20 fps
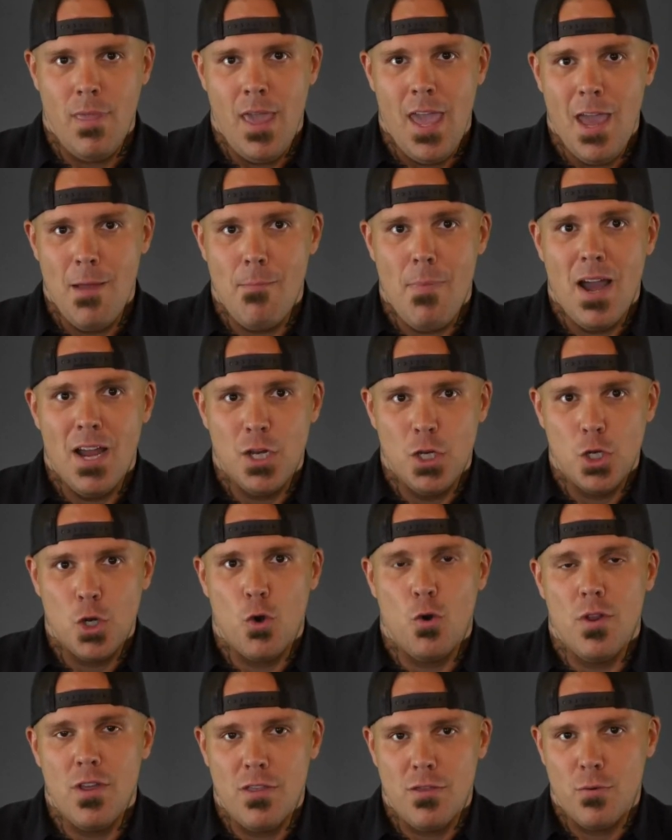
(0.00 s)
and my
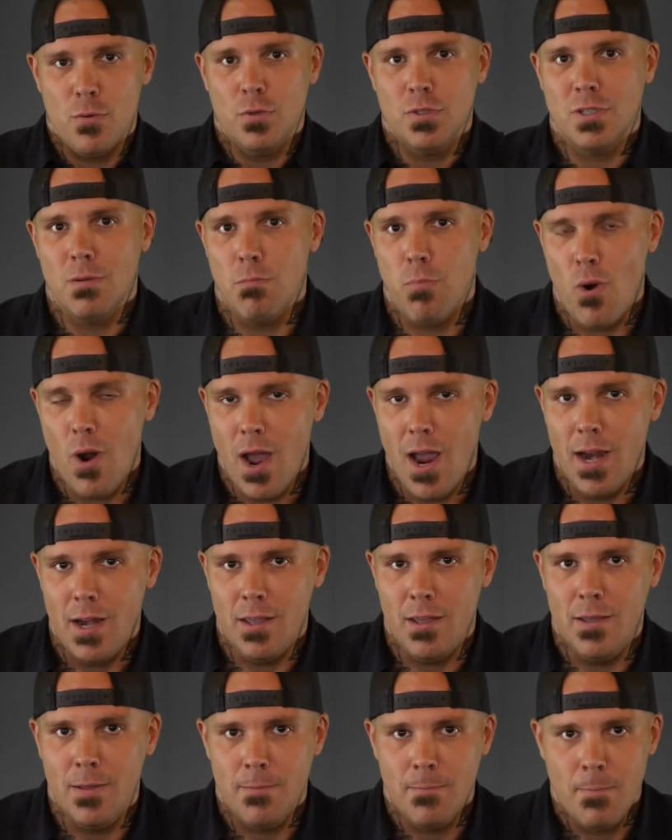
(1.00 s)
journey through
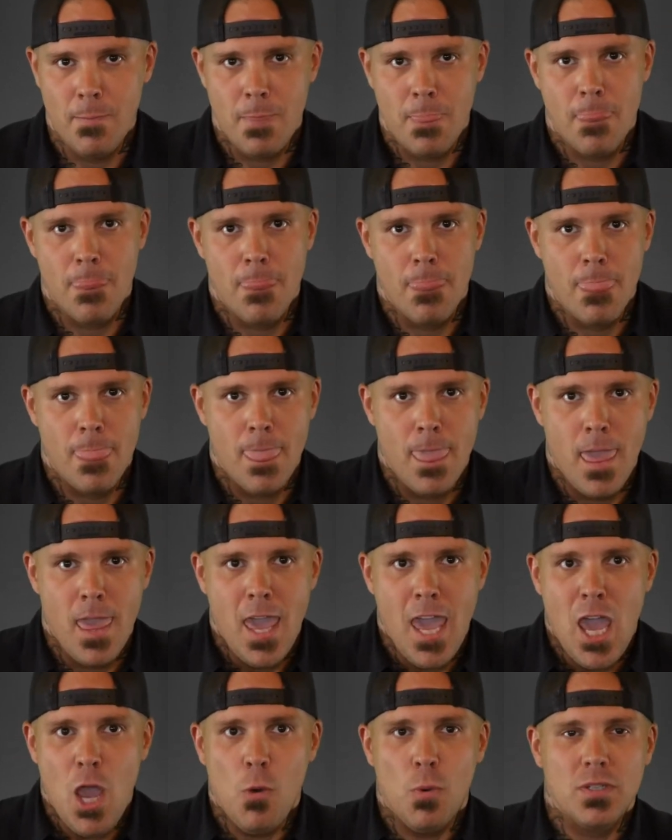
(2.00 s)
sobriety.
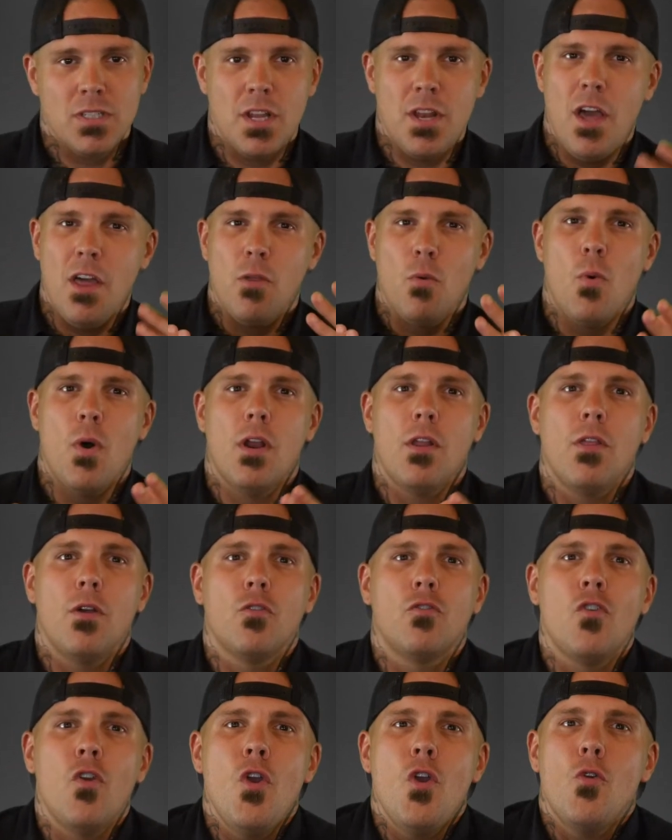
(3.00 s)
It was another one of
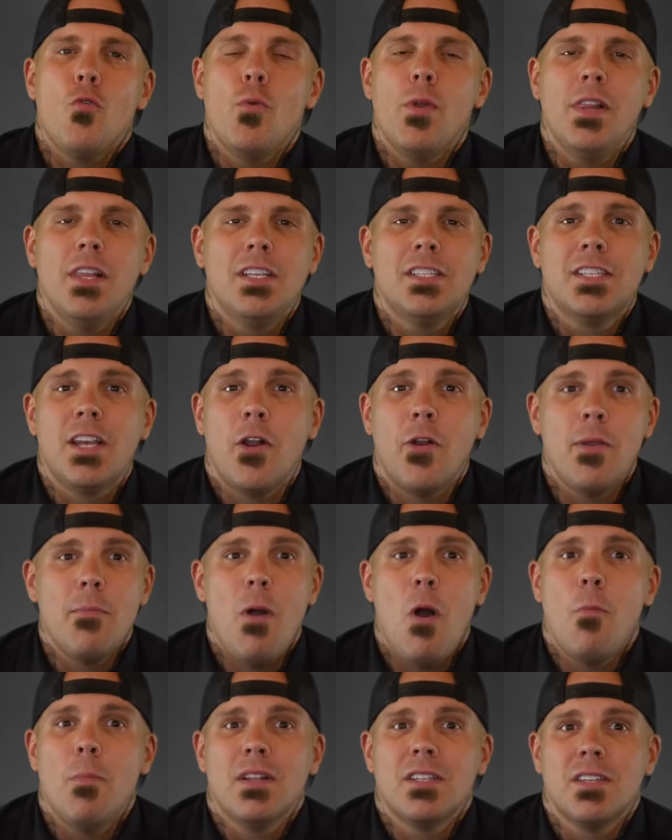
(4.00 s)
those really scary
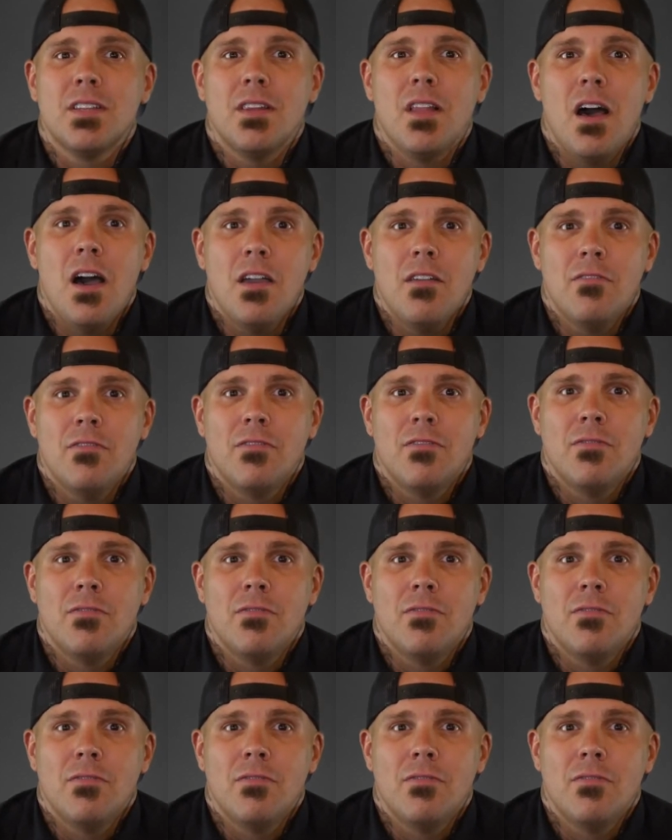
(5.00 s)
moments in life.